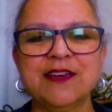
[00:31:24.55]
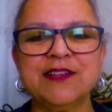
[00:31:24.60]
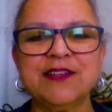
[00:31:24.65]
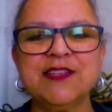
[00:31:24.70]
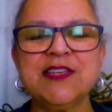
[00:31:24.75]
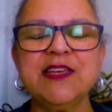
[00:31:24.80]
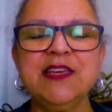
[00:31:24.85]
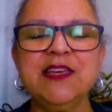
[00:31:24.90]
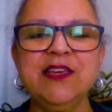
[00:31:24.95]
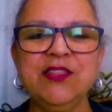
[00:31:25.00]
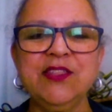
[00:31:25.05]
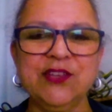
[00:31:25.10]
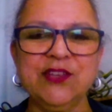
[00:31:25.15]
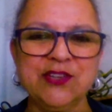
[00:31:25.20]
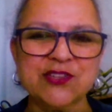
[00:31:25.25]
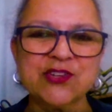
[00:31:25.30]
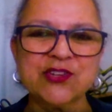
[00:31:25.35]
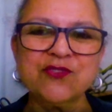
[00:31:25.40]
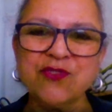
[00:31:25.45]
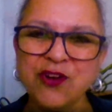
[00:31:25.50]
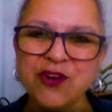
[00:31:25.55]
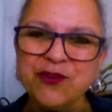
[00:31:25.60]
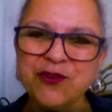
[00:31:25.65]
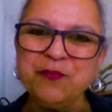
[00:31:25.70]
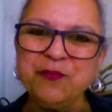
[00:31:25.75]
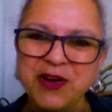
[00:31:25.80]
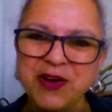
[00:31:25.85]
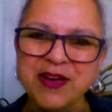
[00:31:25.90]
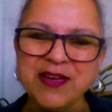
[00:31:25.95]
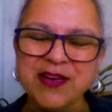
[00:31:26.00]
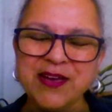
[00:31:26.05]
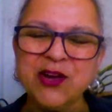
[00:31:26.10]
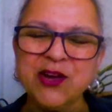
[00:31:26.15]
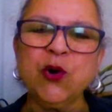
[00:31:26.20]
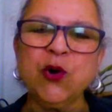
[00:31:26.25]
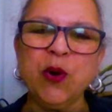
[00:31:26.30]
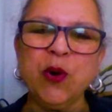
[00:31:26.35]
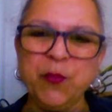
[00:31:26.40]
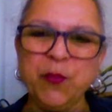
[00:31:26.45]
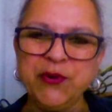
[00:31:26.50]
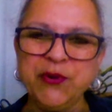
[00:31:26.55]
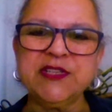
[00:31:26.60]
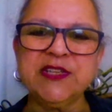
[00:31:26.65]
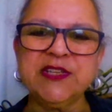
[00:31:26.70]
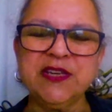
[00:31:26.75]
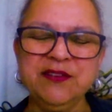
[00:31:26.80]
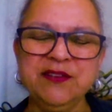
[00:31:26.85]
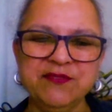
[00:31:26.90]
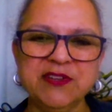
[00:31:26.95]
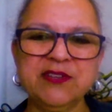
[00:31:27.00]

tea that's grown by a cooperative